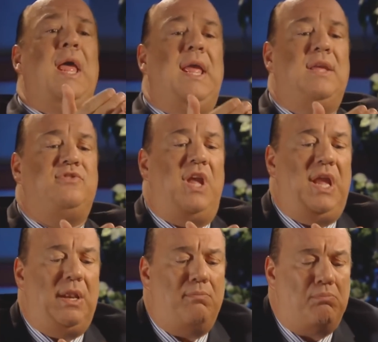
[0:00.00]
is
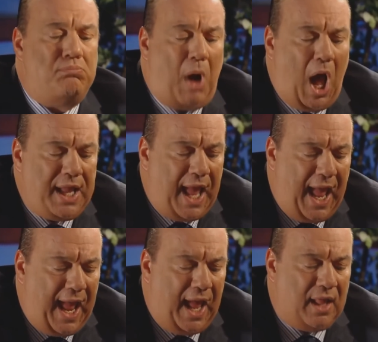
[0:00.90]
in my
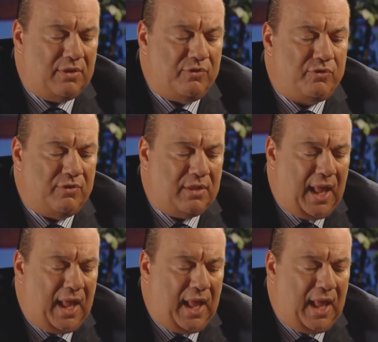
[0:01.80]
hands,